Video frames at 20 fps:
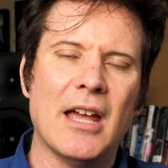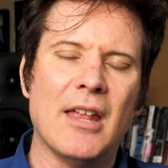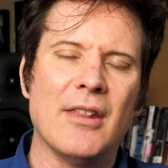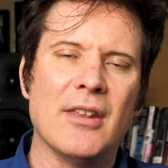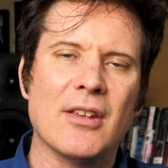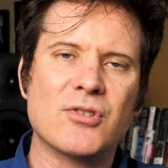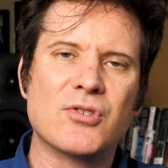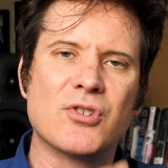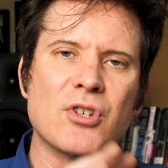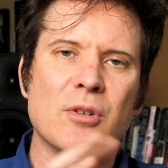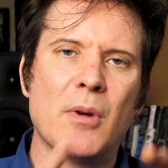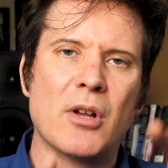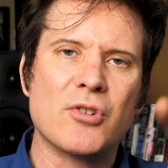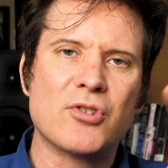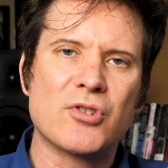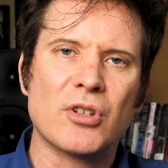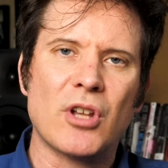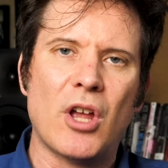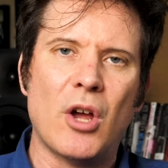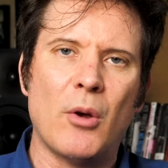and there's too
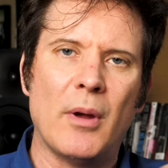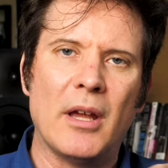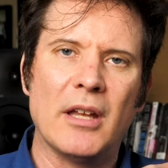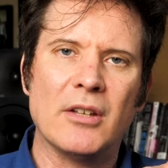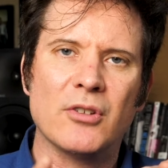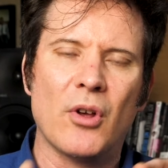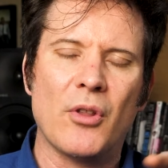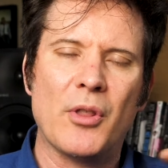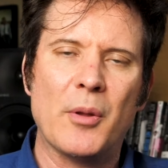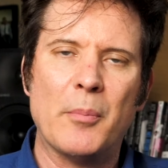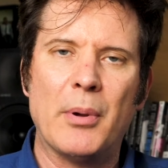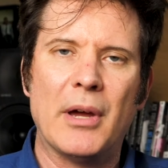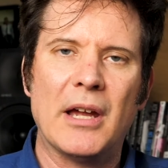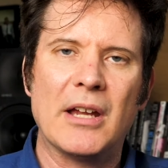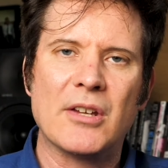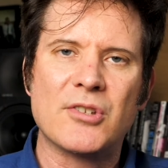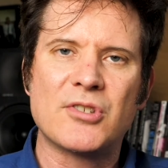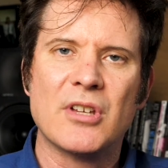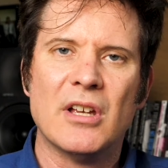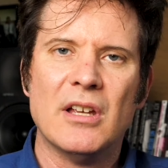much low end on the
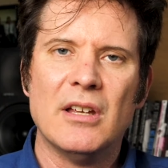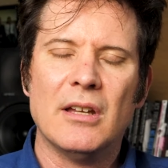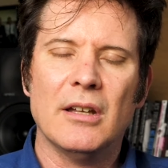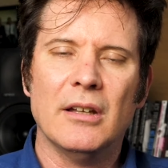bass,